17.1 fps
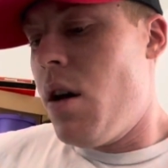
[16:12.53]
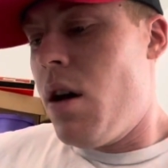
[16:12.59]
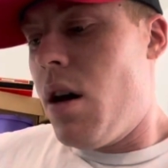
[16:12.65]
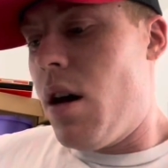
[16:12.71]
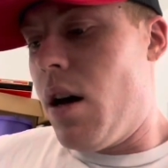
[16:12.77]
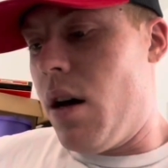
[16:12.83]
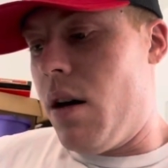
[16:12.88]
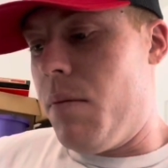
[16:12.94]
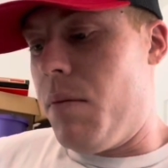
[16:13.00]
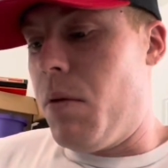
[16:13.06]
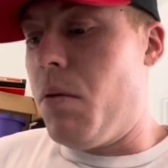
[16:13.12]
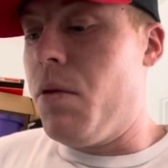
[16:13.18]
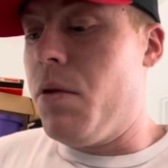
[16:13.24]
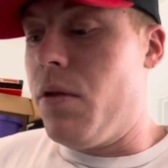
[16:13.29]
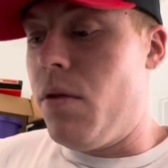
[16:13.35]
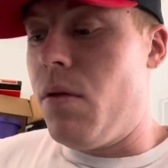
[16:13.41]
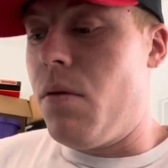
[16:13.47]
But we'll
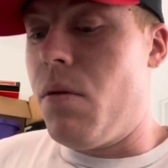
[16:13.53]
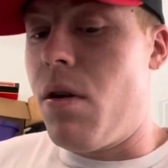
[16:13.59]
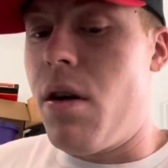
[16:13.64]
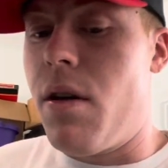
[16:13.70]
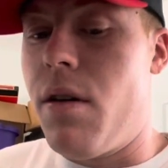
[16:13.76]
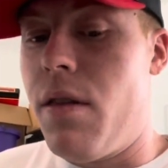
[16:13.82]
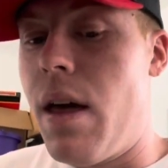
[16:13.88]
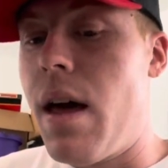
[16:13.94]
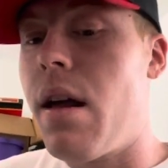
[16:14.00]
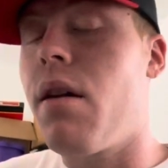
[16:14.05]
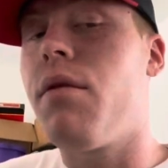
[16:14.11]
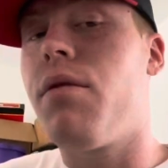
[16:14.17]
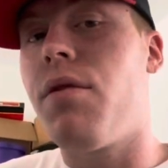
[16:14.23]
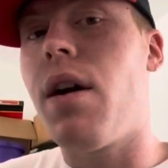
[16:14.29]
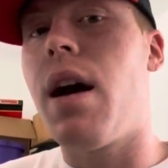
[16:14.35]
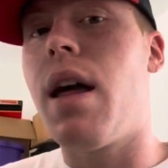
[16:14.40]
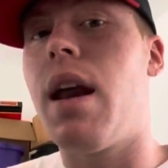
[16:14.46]
do that on
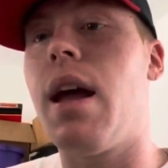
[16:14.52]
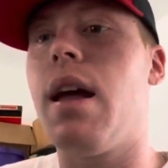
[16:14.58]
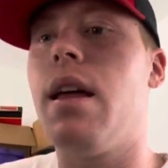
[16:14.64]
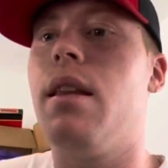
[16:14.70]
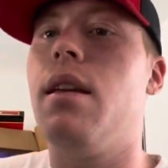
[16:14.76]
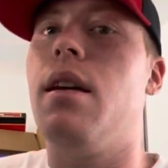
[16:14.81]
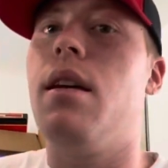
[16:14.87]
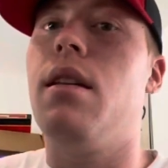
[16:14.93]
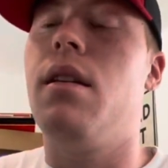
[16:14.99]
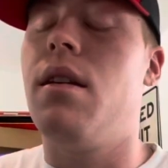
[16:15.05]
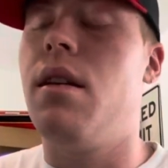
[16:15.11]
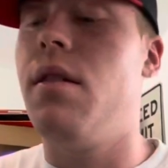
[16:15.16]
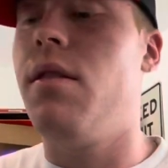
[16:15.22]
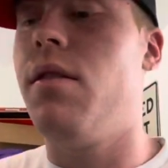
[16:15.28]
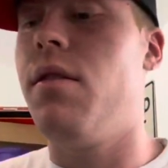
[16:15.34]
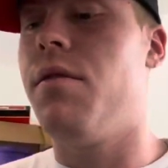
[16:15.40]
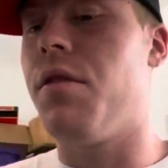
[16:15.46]
Friday, and then
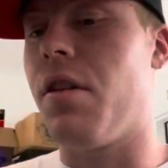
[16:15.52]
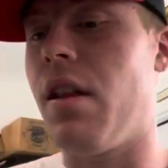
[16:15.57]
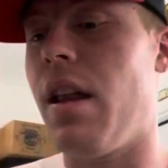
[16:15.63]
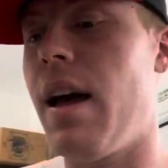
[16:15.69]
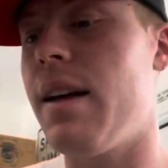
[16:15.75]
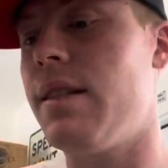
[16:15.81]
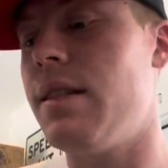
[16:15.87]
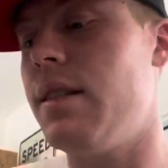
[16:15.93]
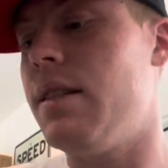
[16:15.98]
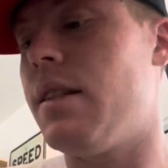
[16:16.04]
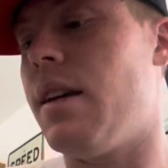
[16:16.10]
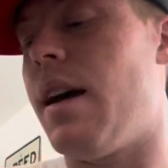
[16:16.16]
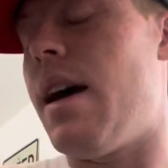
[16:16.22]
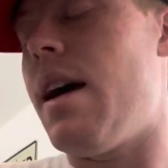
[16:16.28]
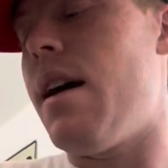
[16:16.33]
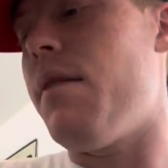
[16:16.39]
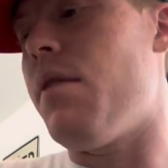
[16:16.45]
for classes I
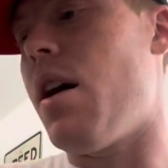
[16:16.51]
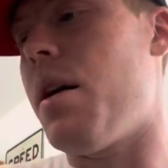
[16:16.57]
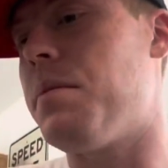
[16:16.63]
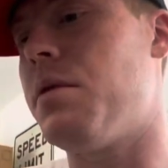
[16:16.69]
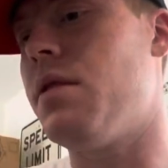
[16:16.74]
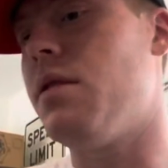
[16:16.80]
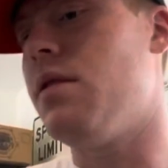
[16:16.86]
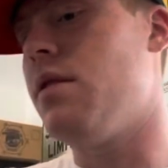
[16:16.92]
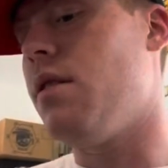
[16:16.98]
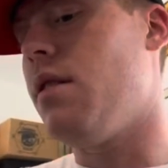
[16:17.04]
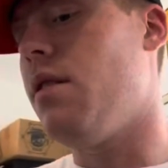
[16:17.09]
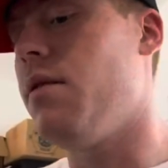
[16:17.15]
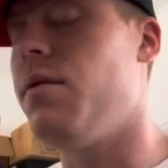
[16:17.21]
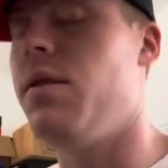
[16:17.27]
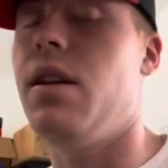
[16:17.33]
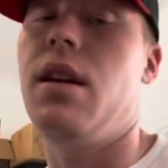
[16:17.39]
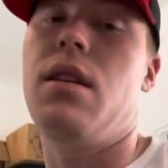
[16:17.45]
have options
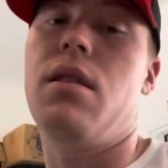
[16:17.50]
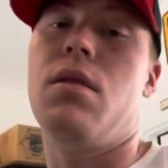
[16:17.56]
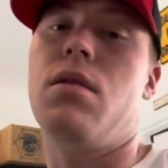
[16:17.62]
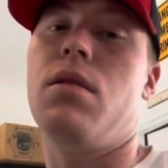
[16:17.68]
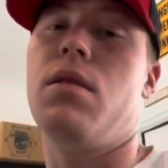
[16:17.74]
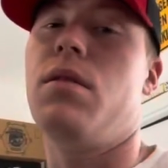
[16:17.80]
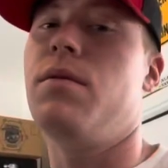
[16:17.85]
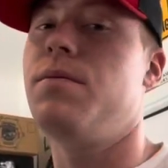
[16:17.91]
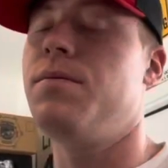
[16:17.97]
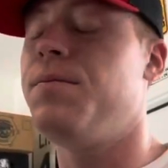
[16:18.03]
of either